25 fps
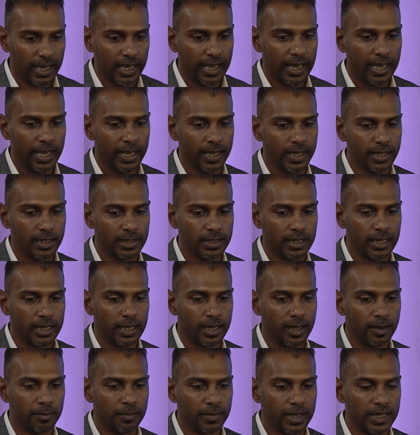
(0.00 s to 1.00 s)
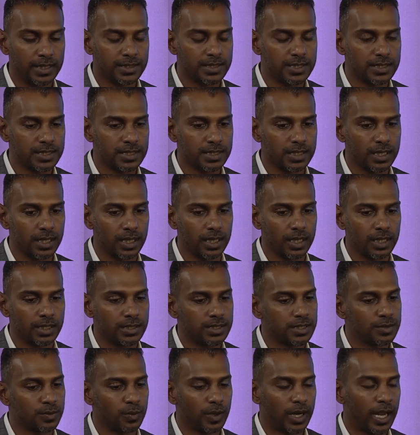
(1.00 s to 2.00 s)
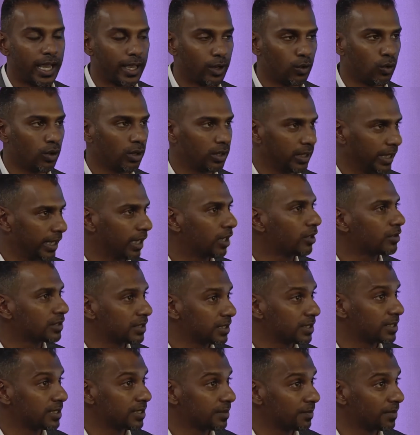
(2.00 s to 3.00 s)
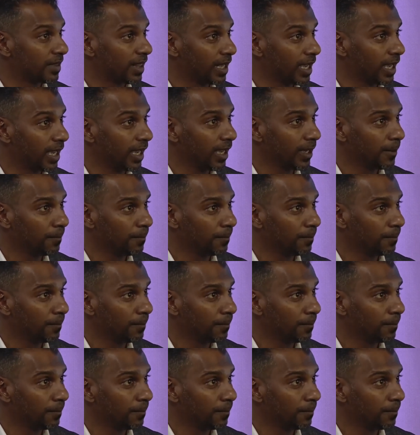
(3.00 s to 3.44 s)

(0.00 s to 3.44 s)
and it's what I call ecosystem thinking.